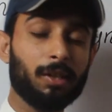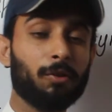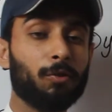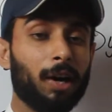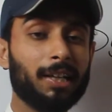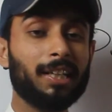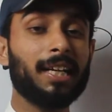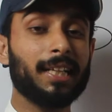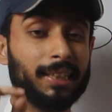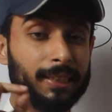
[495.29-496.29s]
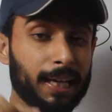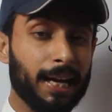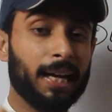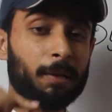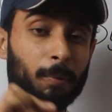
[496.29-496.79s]
What?
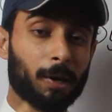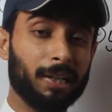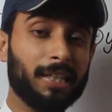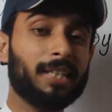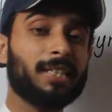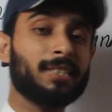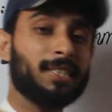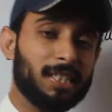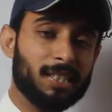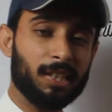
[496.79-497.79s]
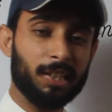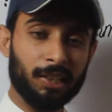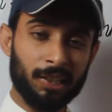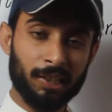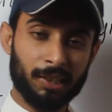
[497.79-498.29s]
That body resists
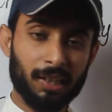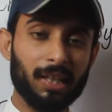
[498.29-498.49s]
in its